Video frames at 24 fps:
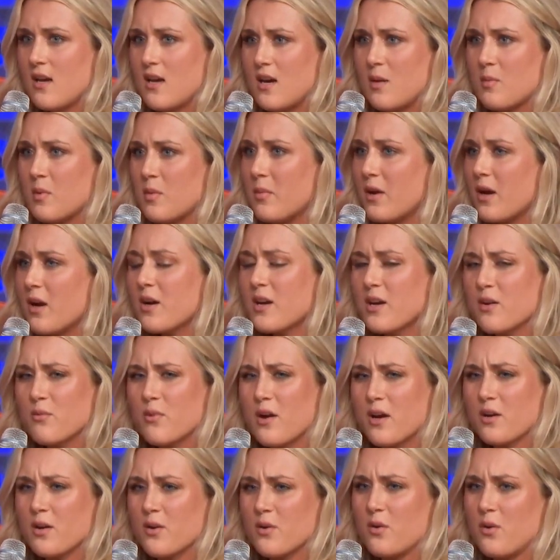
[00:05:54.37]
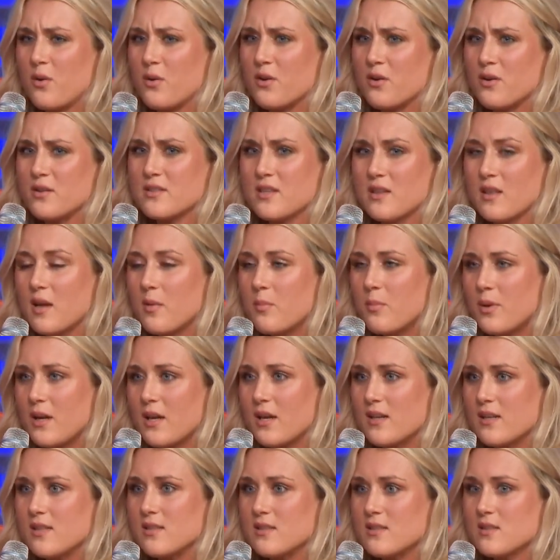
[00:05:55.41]
American record holders,
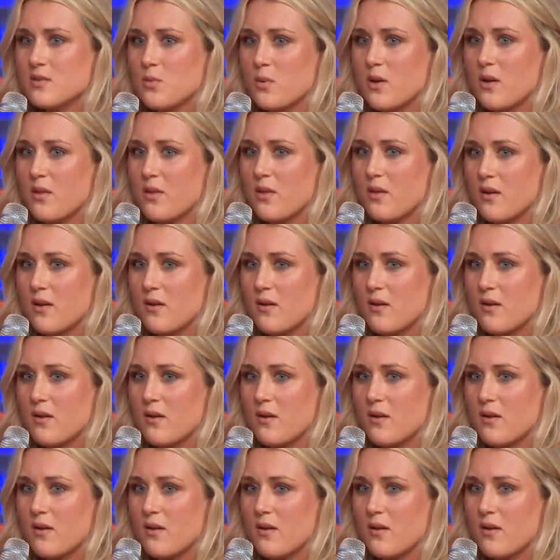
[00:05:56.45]
Olympians, with,